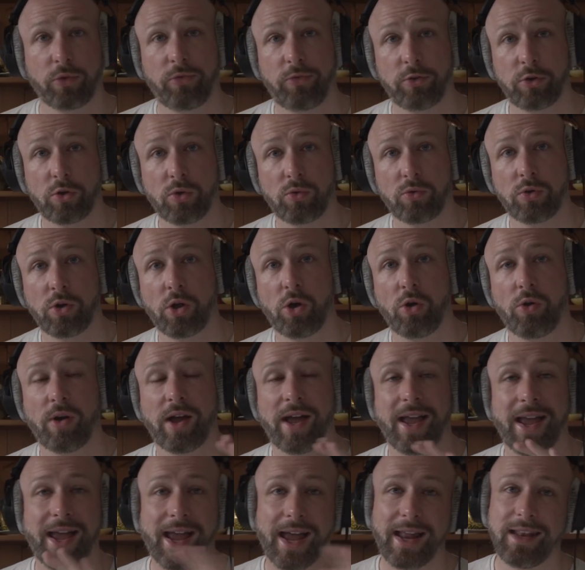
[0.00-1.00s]
if you don't
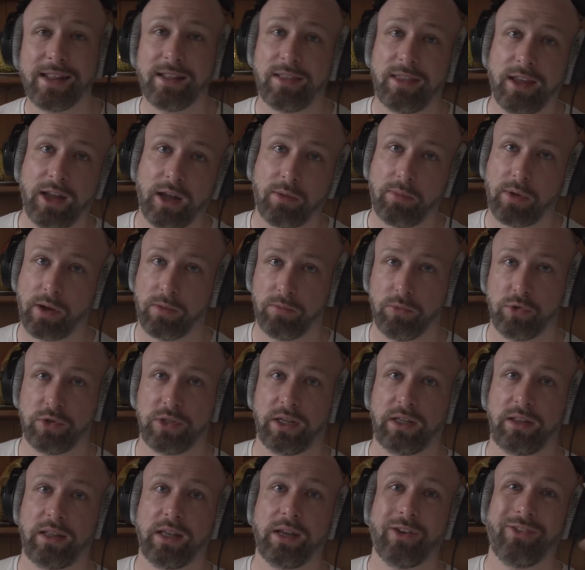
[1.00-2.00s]
know anything about
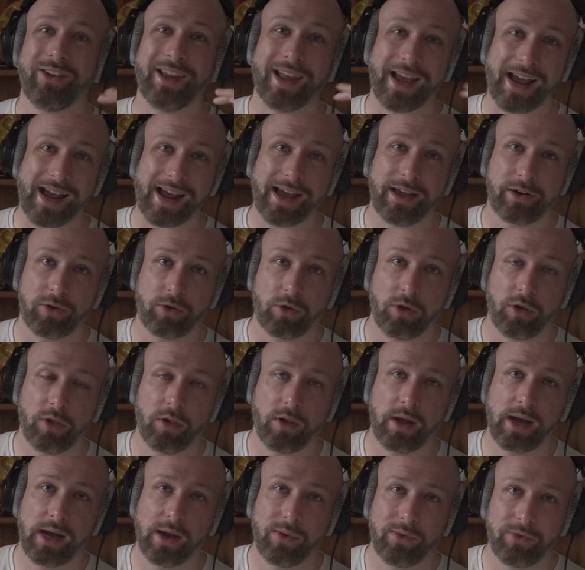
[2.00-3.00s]
music theory at
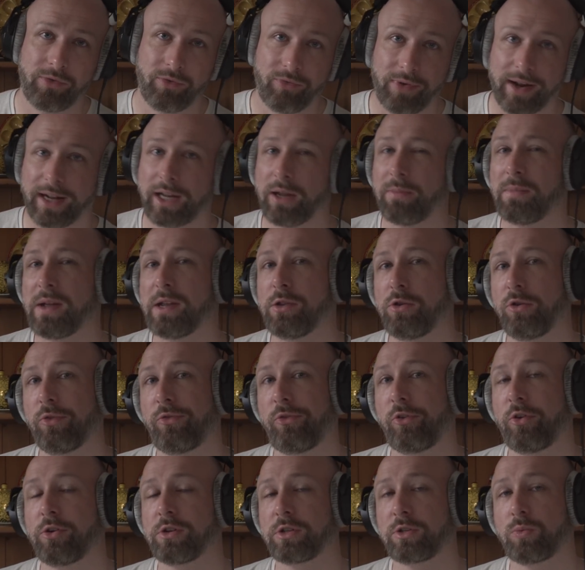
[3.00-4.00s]
all, I would recommend you
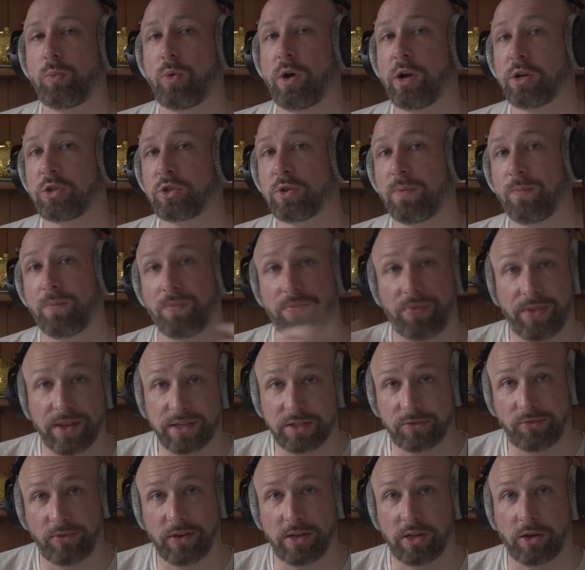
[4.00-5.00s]
first watch
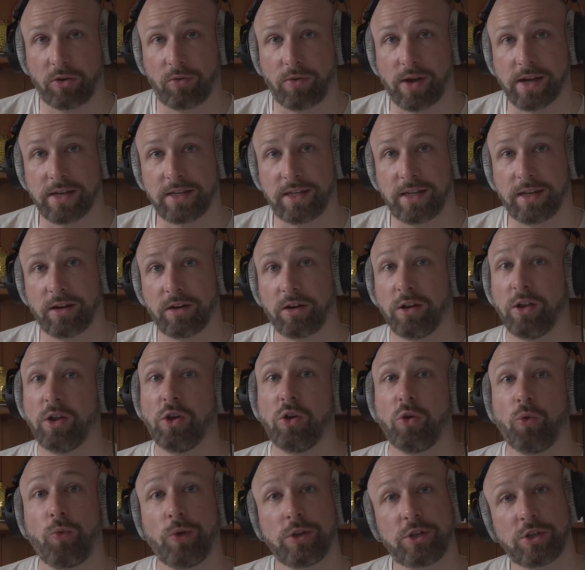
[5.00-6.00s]
this video right here,
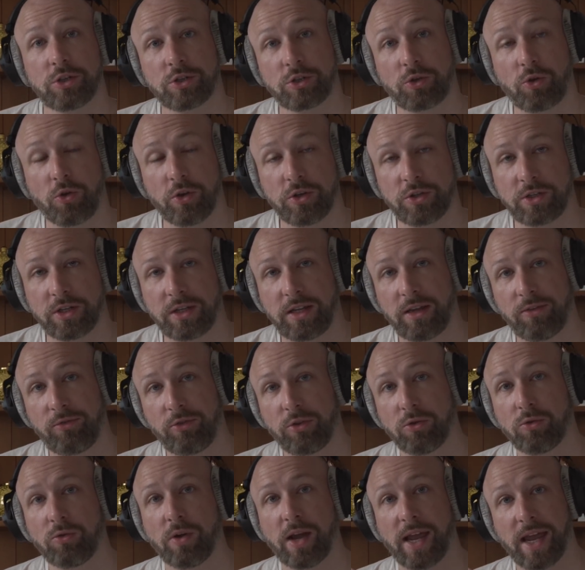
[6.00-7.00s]
which is going to give
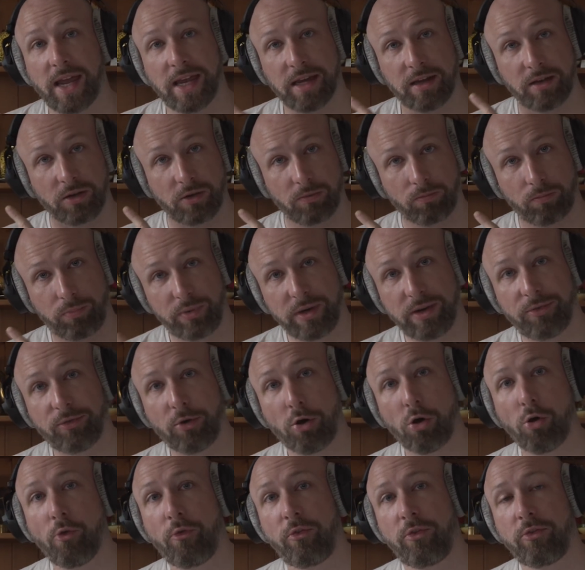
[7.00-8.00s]
you a brief
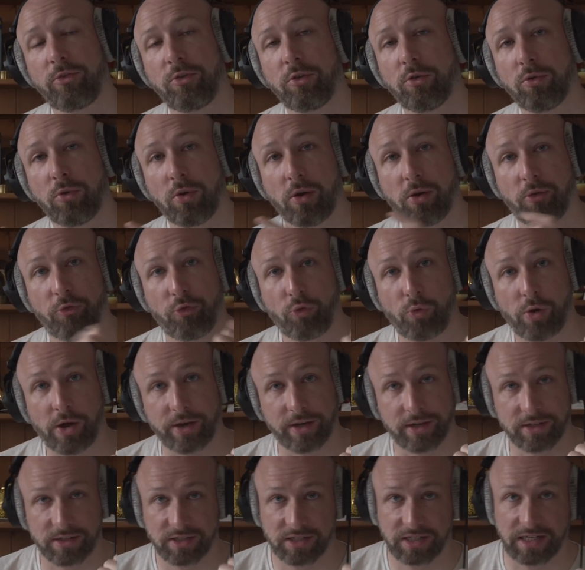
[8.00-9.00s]
overview of
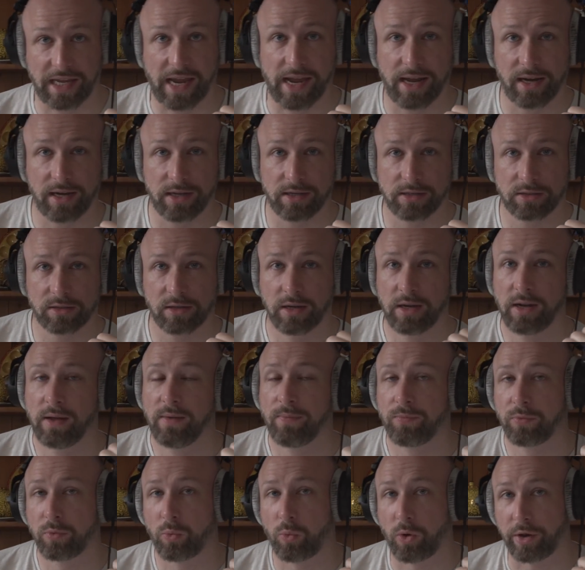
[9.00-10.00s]
what a scale is,
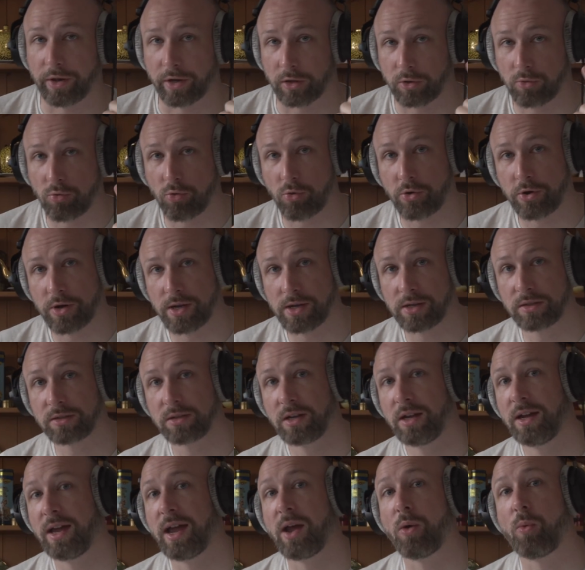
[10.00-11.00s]
what a chord is,
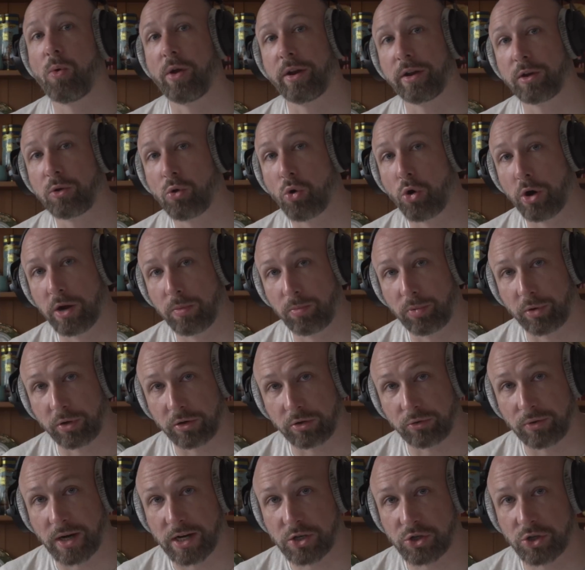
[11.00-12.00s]
and what a chord
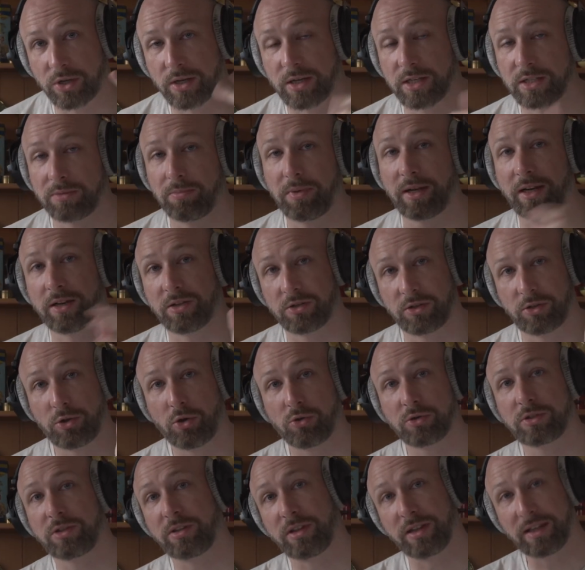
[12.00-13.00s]
progression is, because
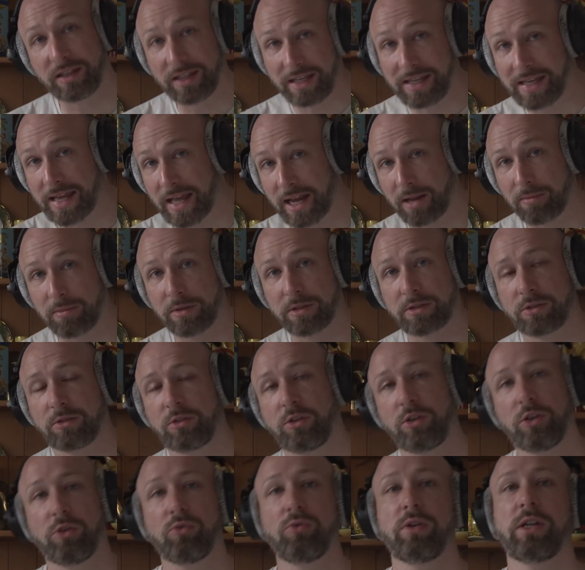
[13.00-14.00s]
those are the key elements
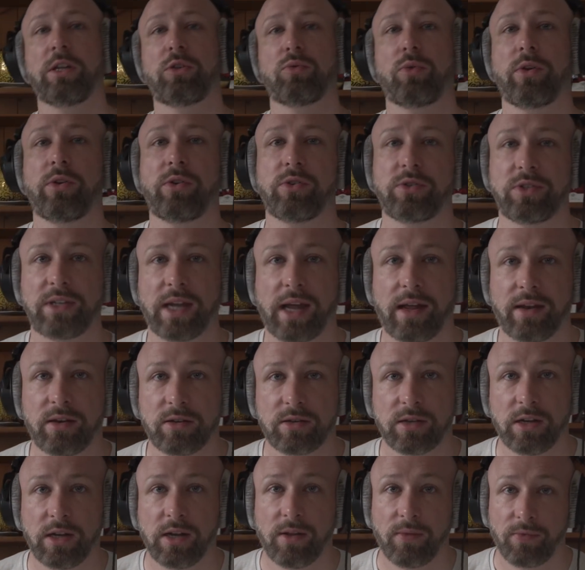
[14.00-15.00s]
that you need to
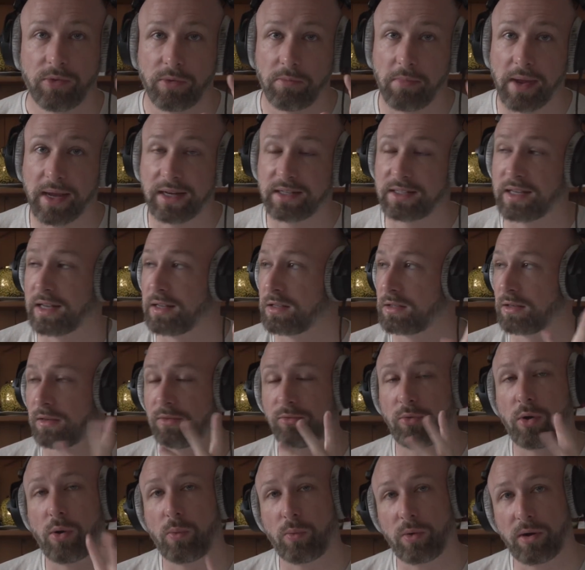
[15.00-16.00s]
understand to make sense
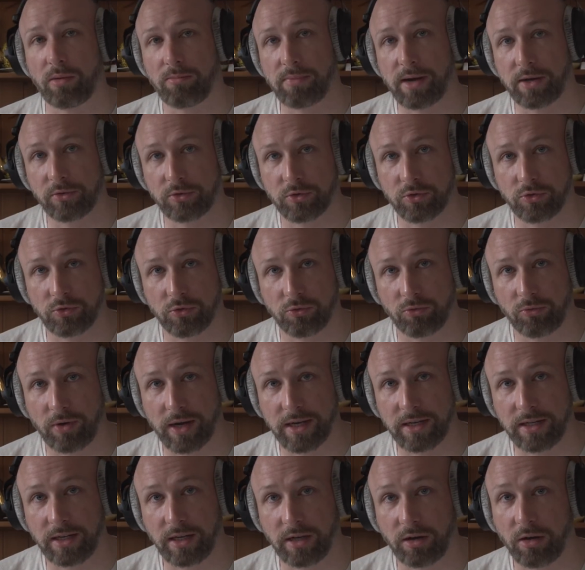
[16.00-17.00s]
of what we're about to do
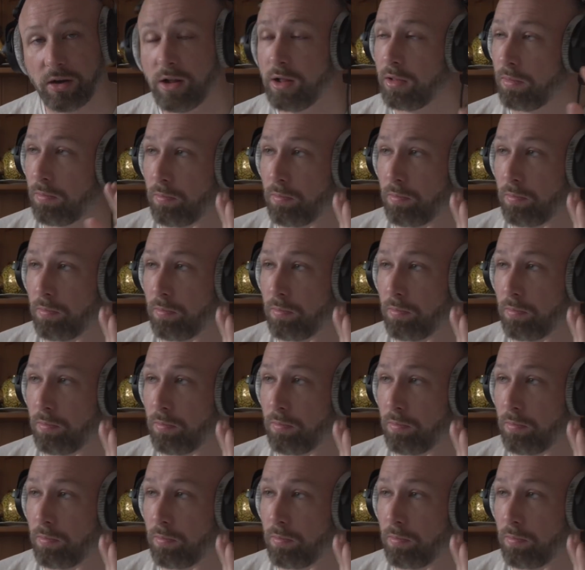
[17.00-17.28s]
right here.